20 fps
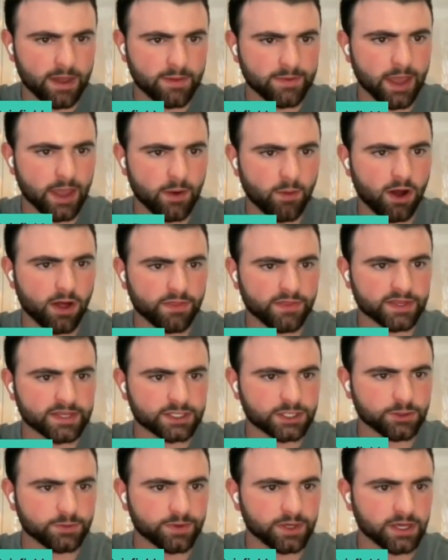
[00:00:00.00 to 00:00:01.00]
And then maybe I
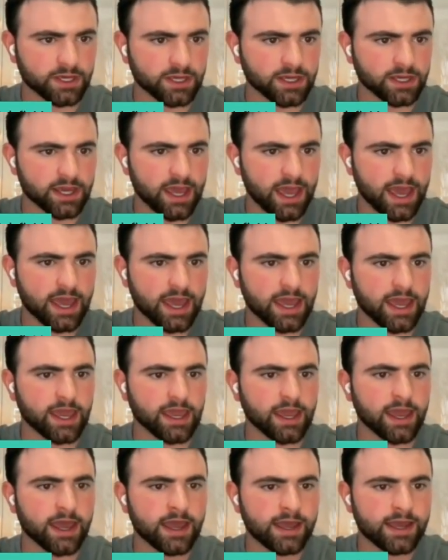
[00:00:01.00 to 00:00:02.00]
want this to
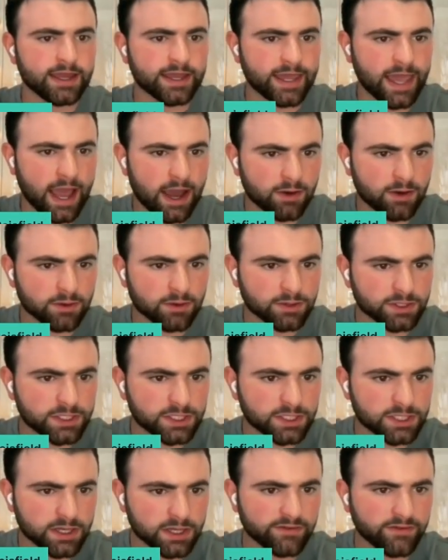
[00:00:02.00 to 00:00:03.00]
be a
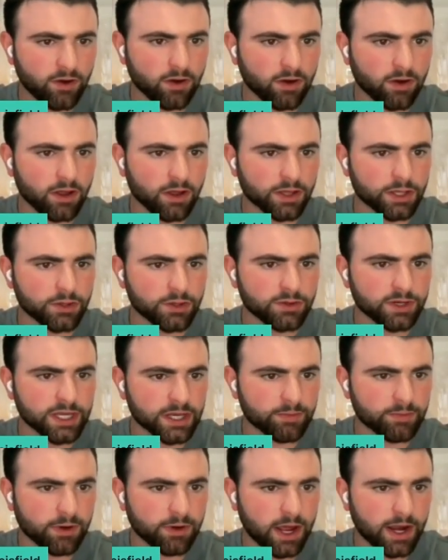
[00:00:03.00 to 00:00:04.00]
count of all
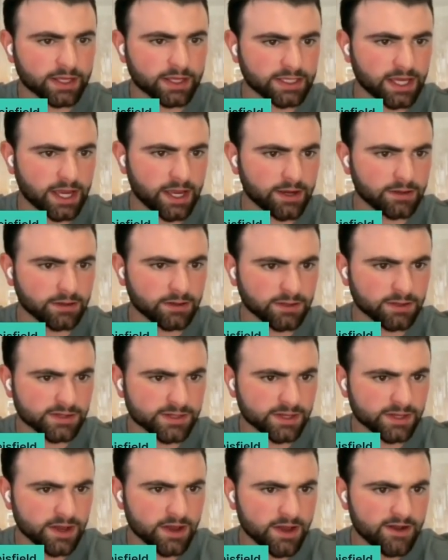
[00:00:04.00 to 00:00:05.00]
unique product
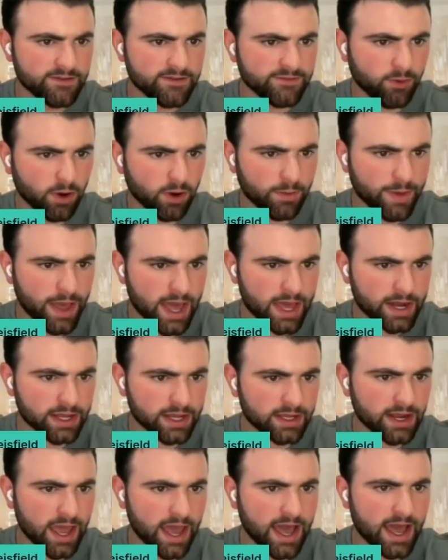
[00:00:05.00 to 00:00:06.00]
titles
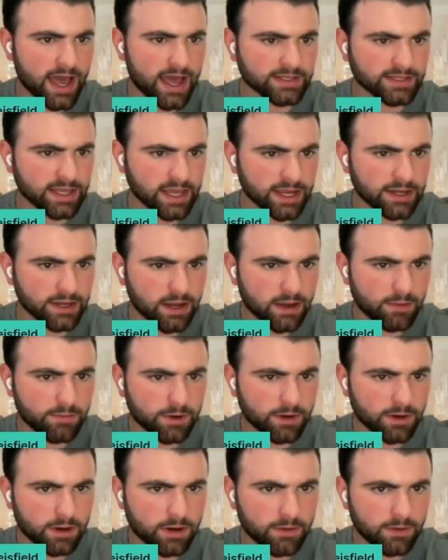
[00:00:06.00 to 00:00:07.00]
formatted as
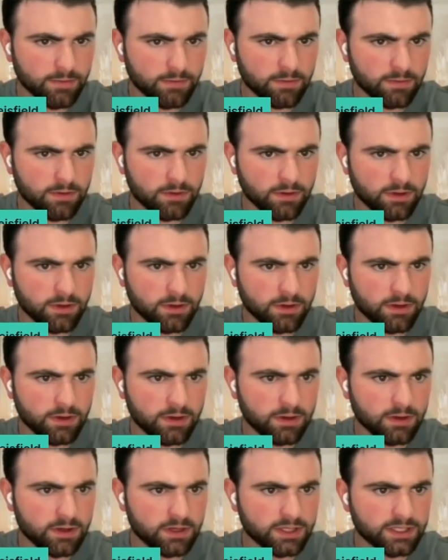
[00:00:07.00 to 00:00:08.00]
a number,
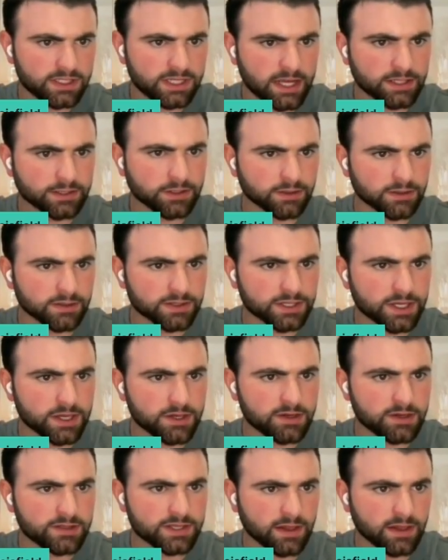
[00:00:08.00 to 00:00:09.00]
10
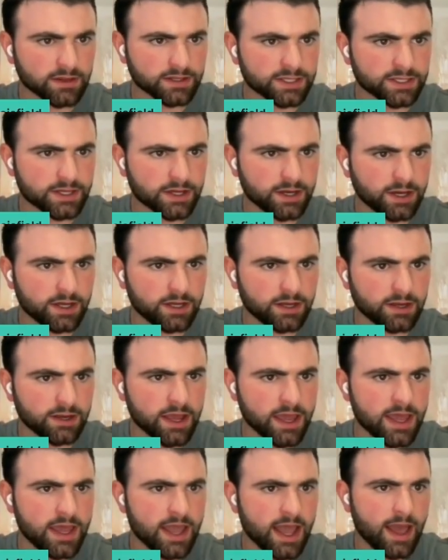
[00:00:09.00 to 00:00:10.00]
total SKUs, that looks
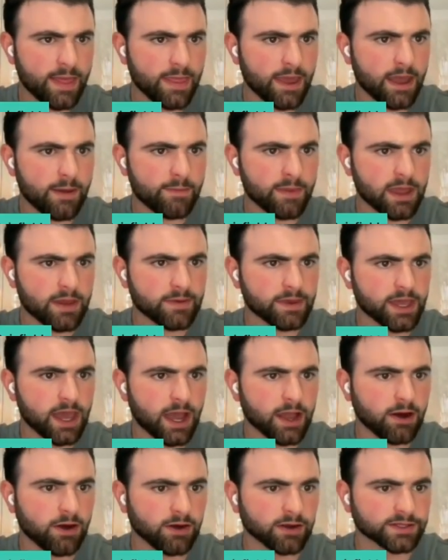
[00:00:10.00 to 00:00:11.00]
good. And then
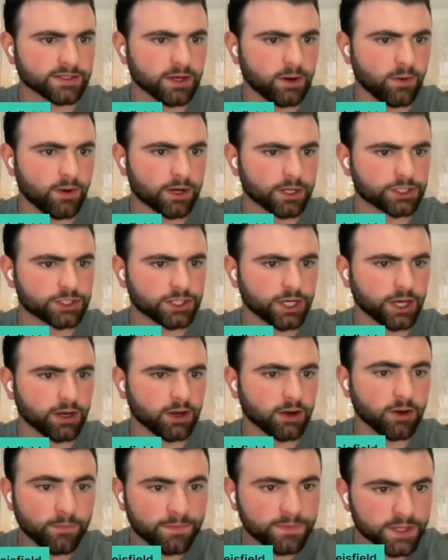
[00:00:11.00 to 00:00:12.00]
maybe I also want
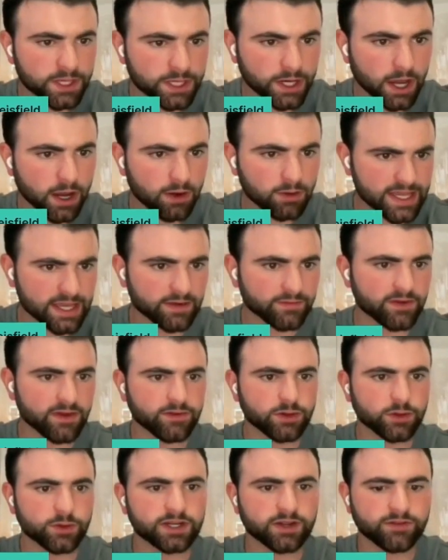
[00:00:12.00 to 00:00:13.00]
to show, just for the
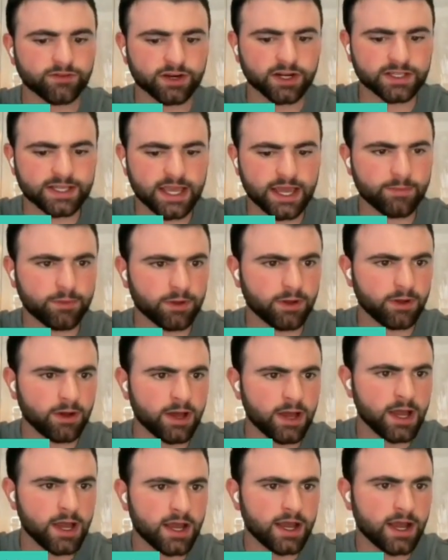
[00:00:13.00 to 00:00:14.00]
sake of giving you a different
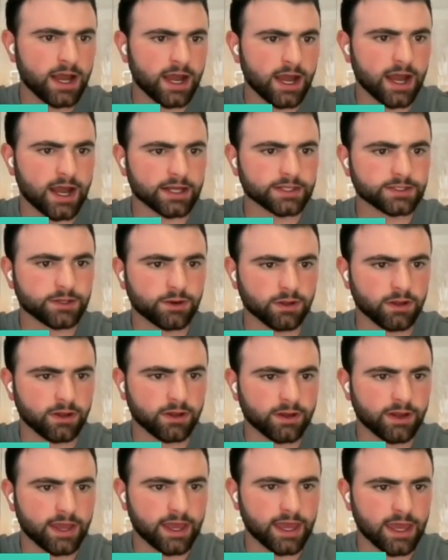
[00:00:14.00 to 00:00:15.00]
example,
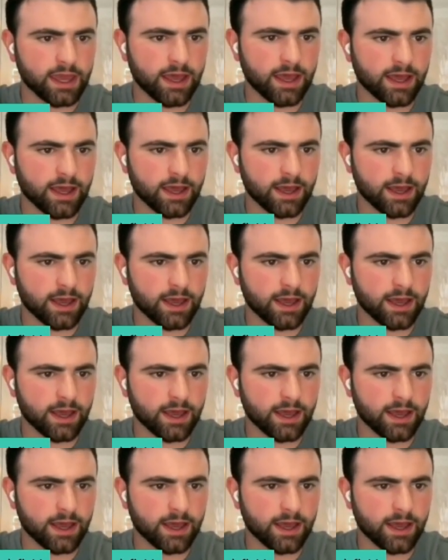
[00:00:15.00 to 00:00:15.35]
total